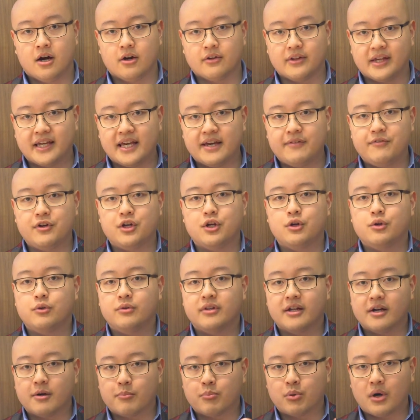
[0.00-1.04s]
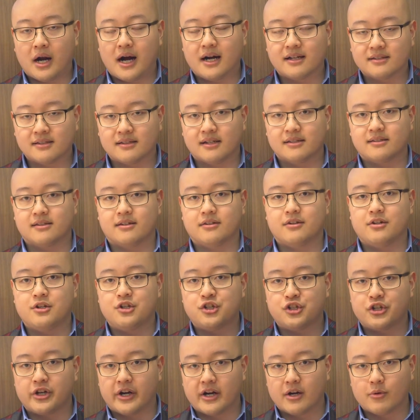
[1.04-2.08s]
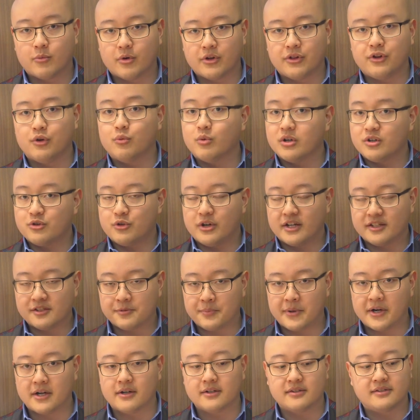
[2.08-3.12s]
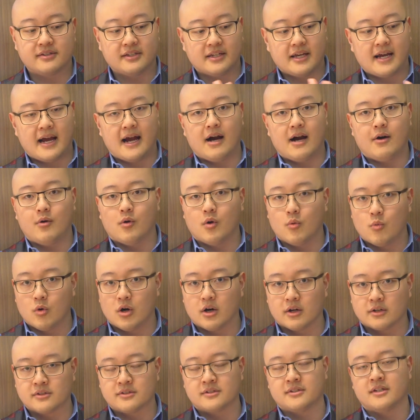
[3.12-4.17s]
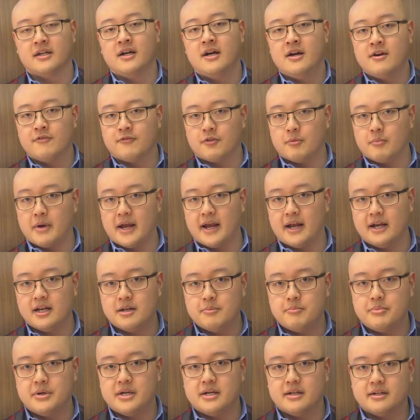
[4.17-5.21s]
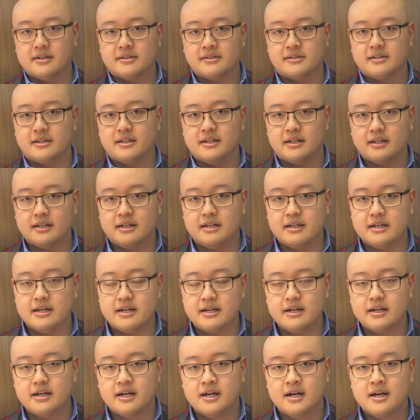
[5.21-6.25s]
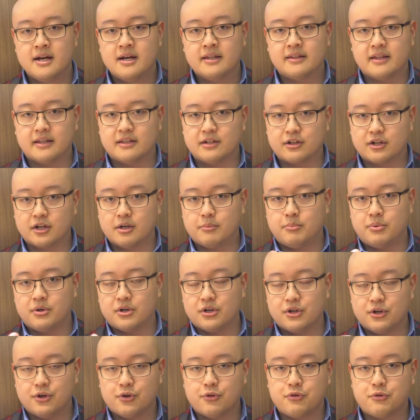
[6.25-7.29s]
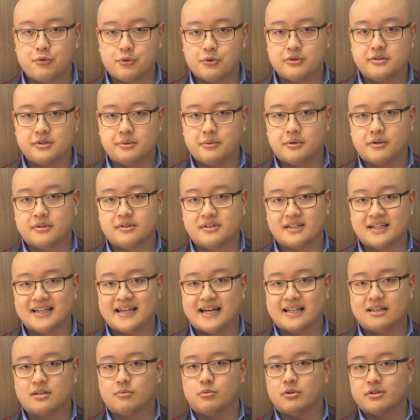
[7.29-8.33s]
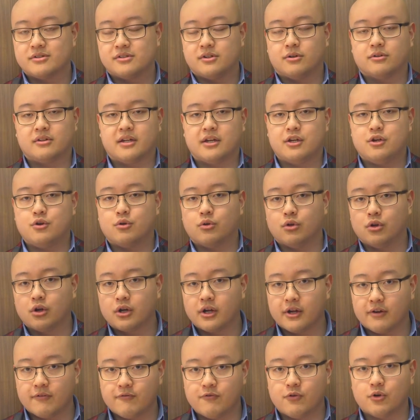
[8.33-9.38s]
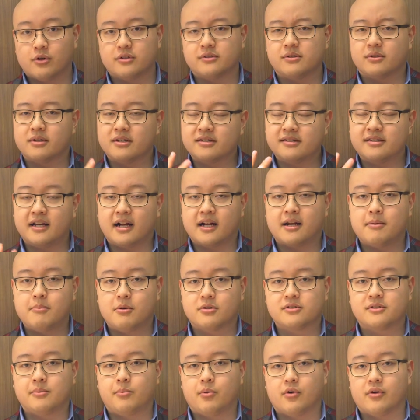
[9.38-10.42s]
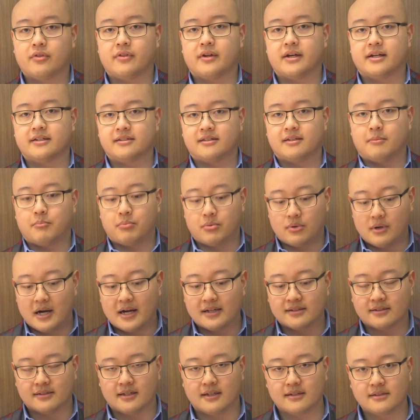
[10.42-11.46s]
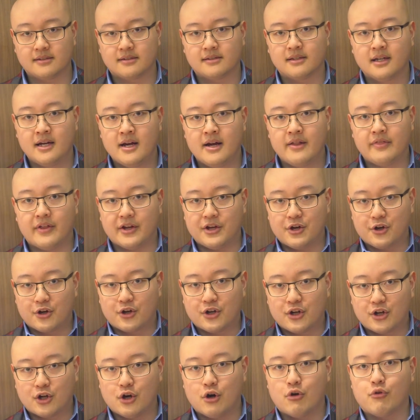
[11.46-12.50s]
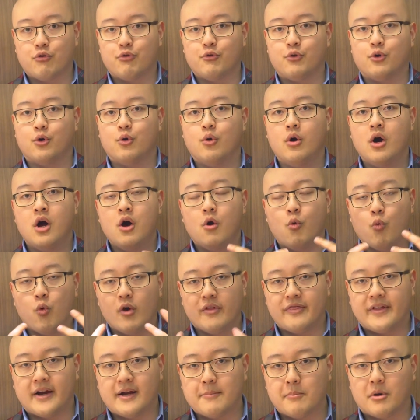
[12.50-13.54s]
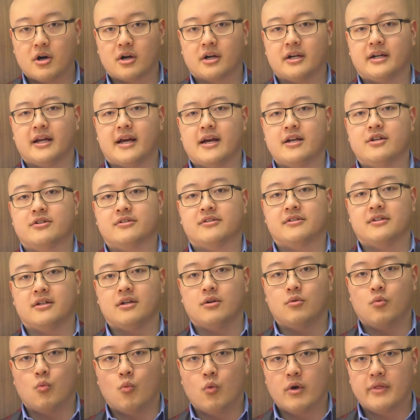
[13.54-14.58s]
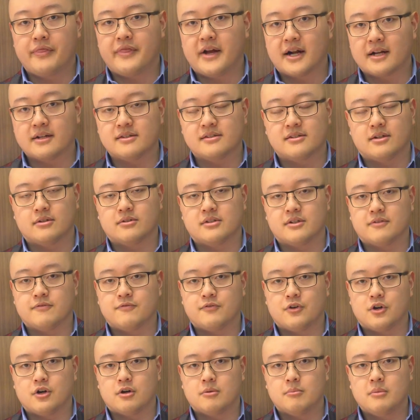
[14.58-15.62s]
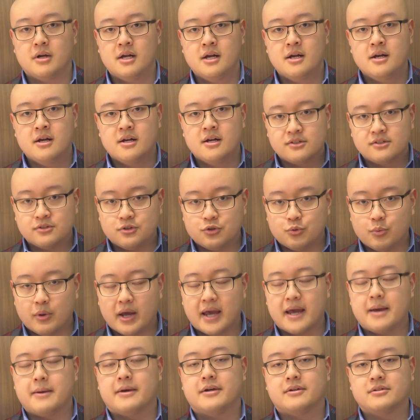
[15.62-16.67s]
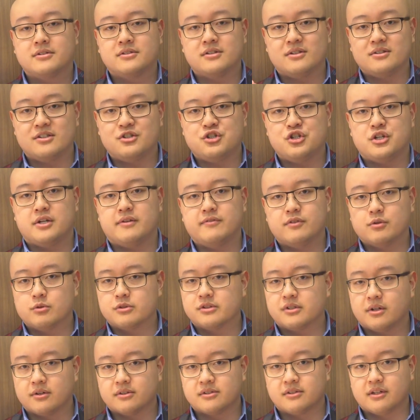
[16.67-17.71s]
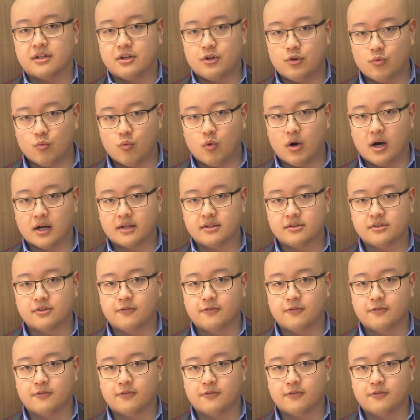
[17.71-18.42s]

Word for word: Are they giving you their process? Are they sharing with you with transparency how it works from A to B to C to D that they're gonna put you through to be able to get the result that you're looking for? So, the second most important thing is the process that you're gonna go through with that marketing agency, with that consulting firm to be able to achieve the results that you want.